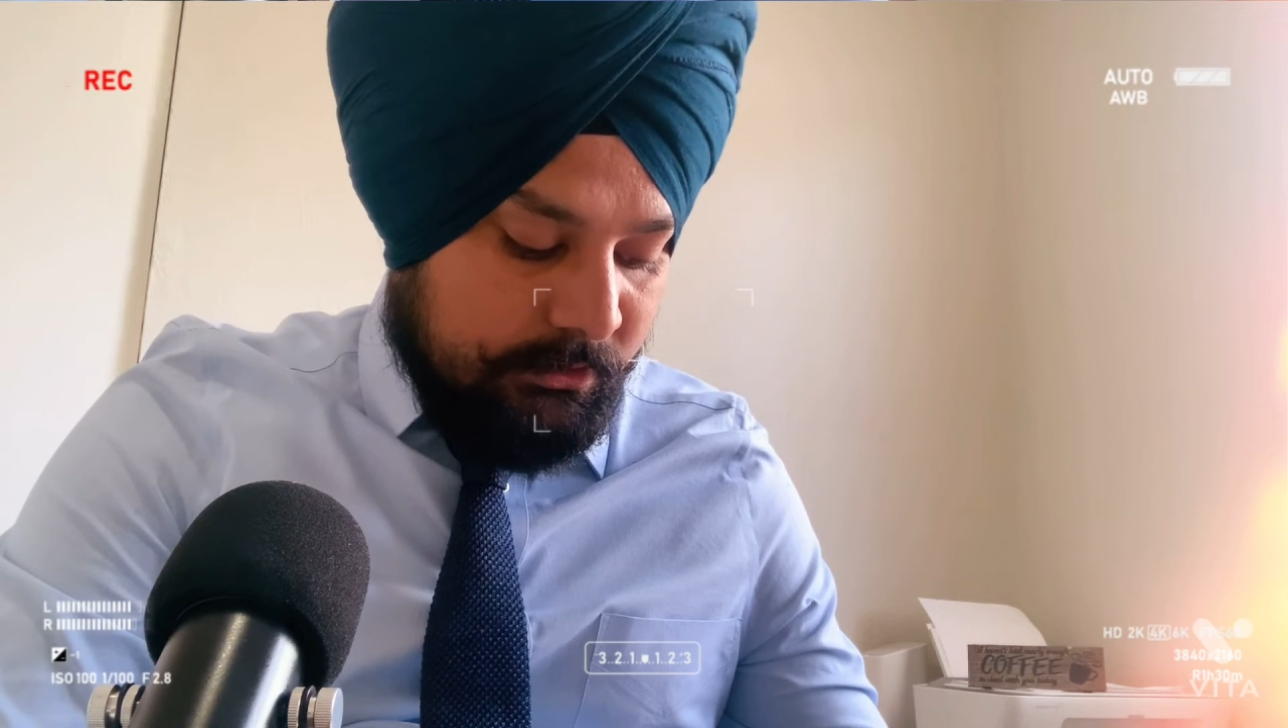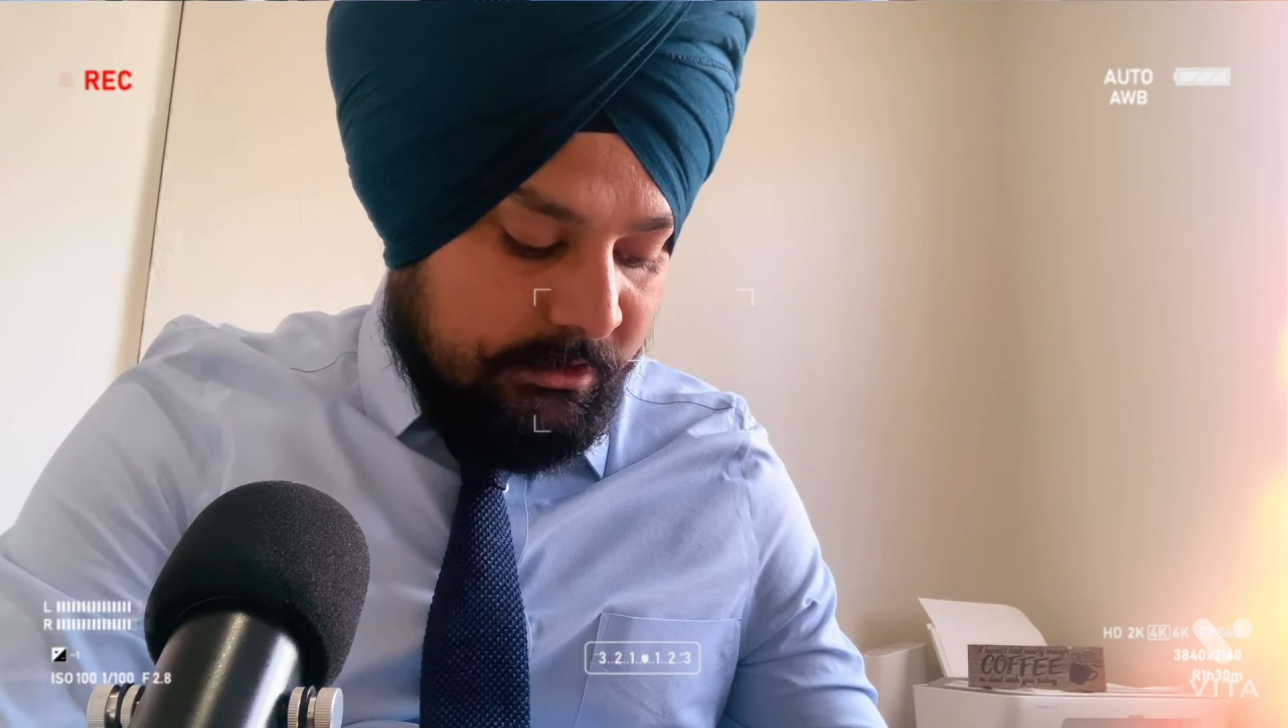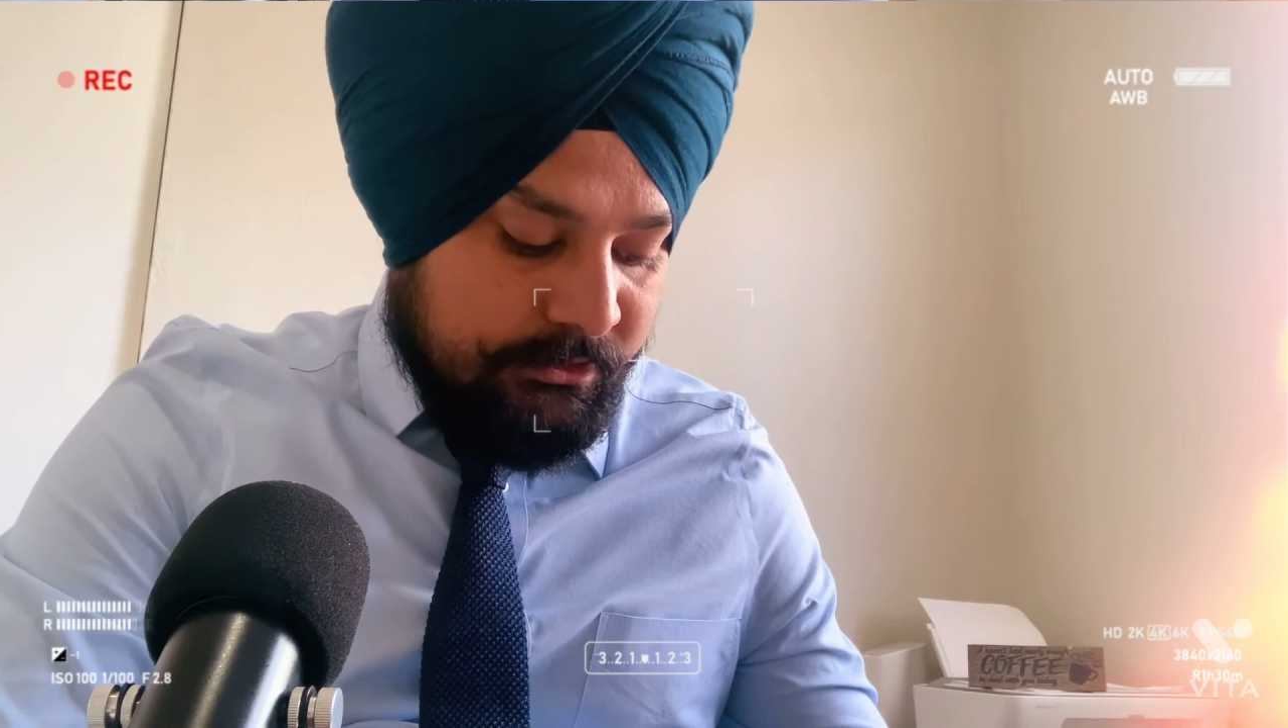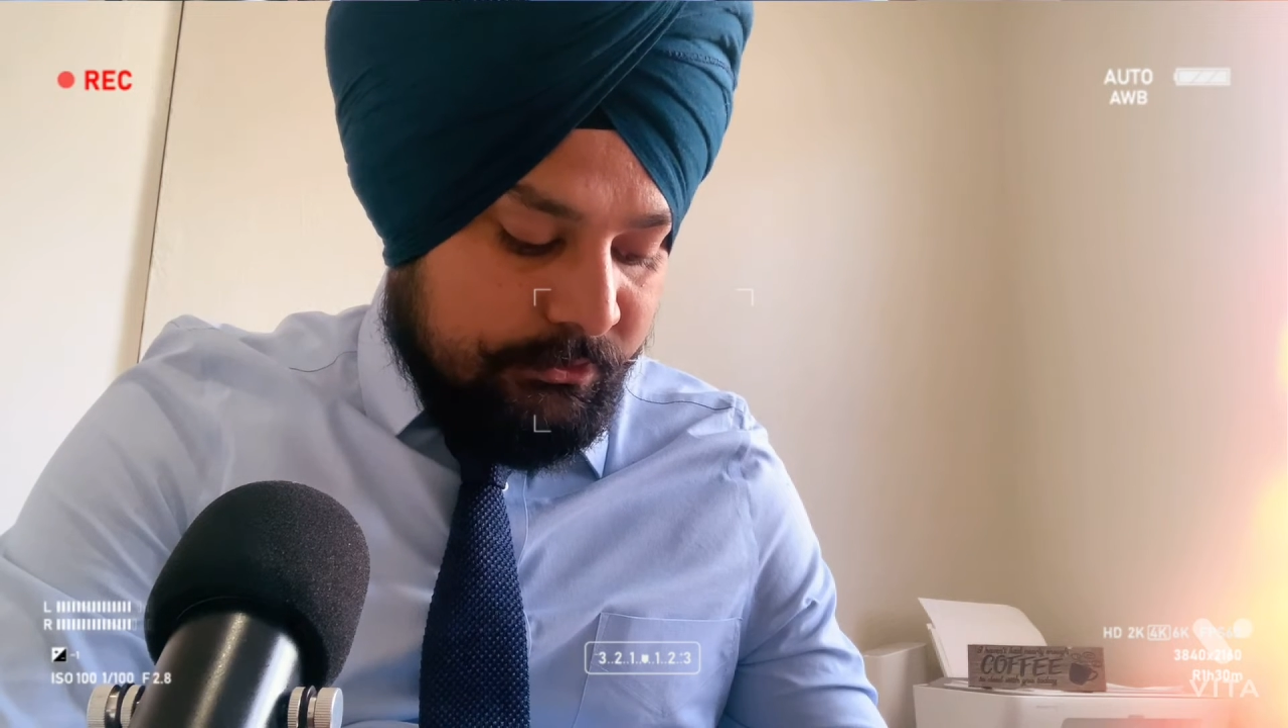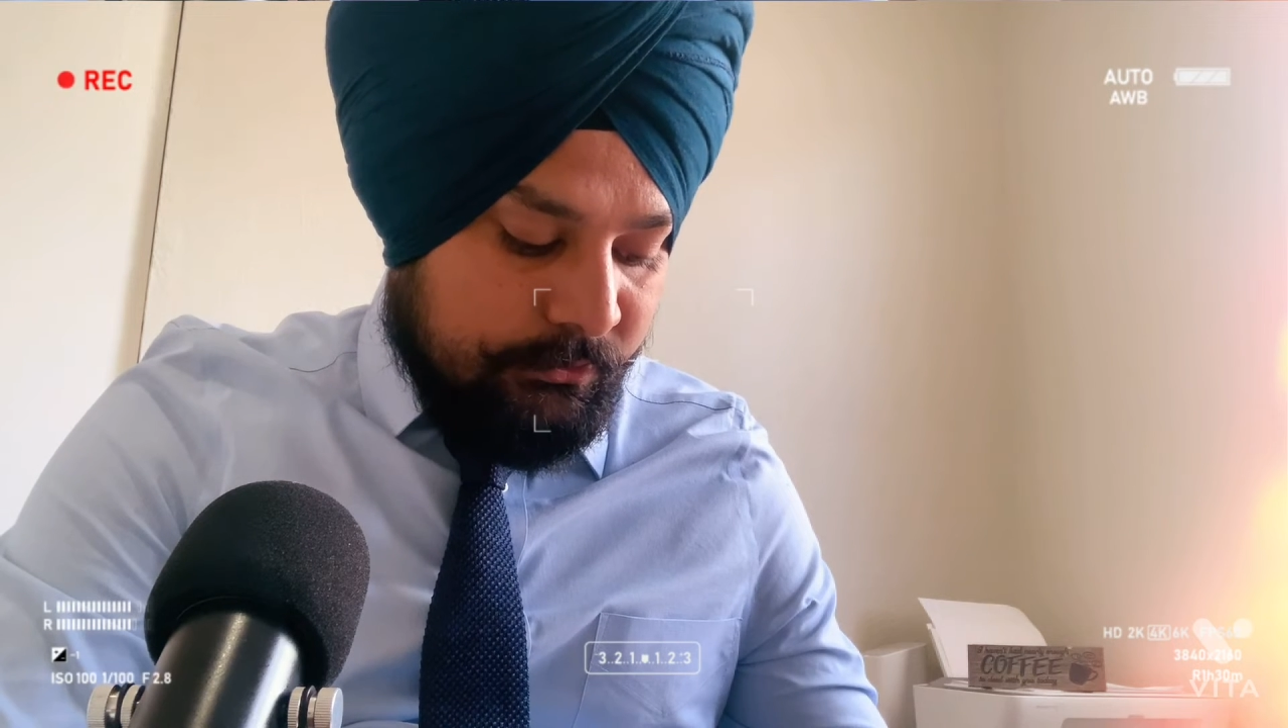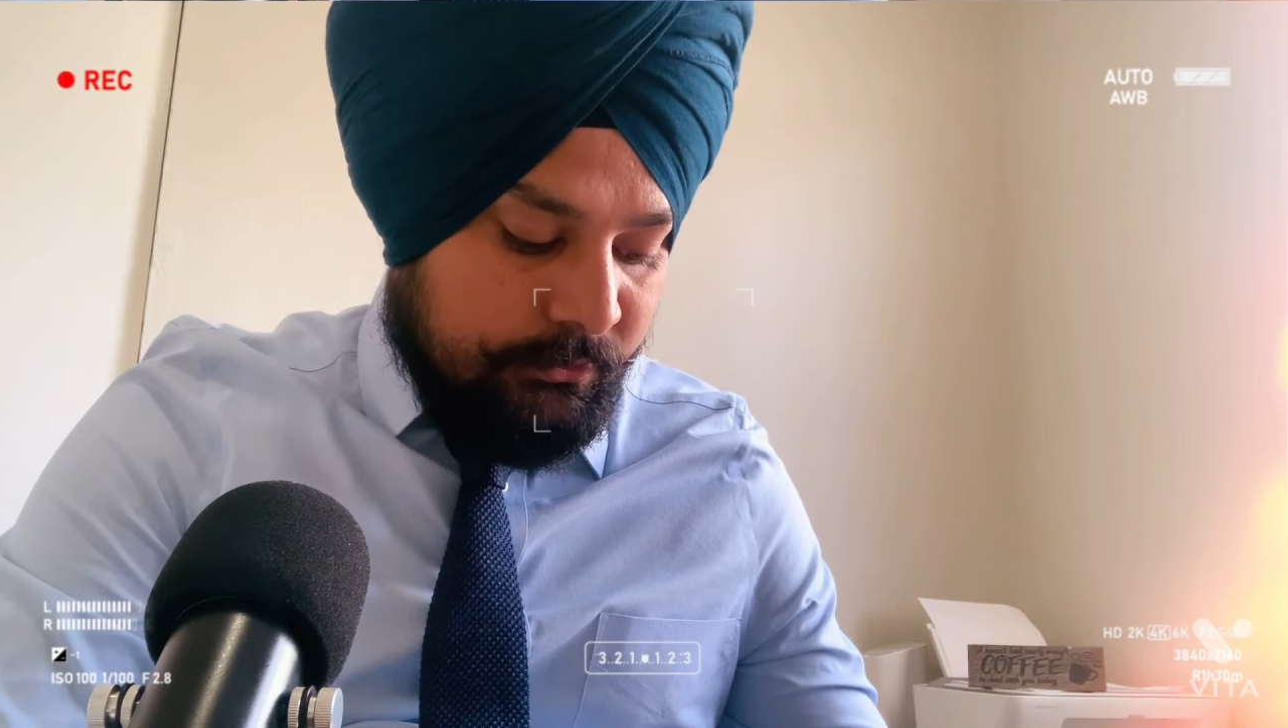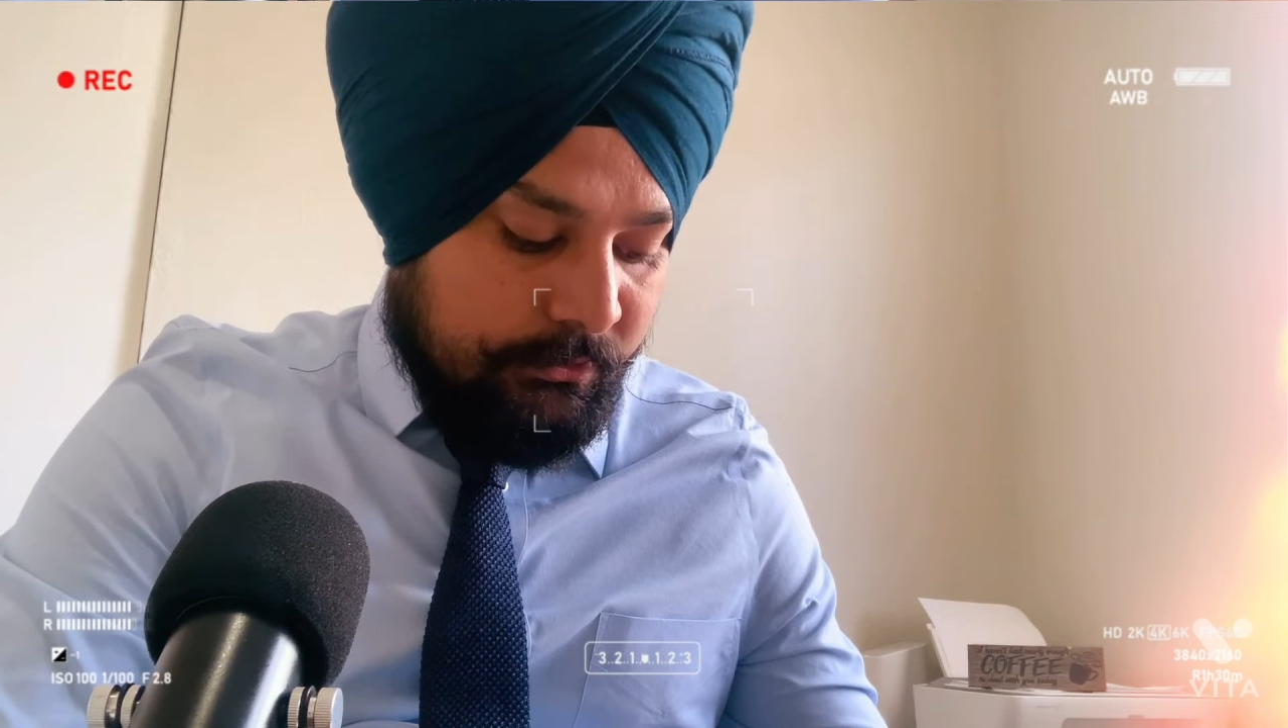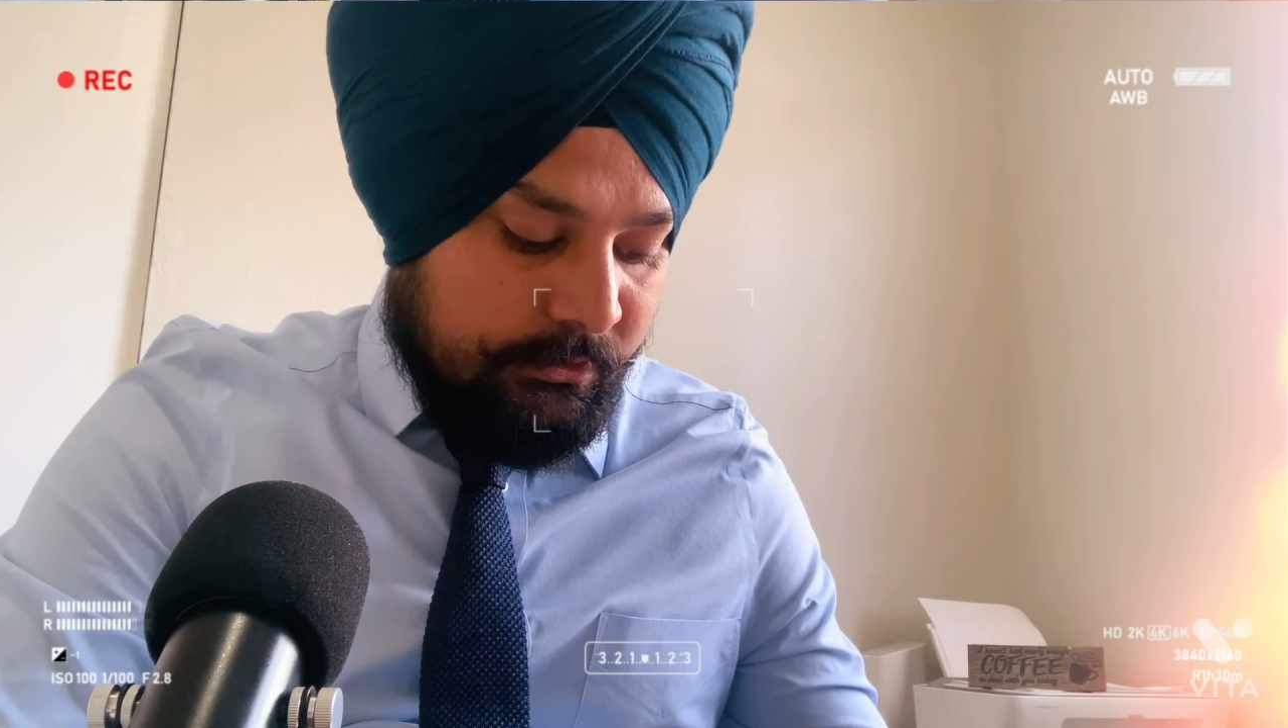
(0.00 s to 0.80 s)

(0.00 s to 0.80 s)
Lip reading: that is not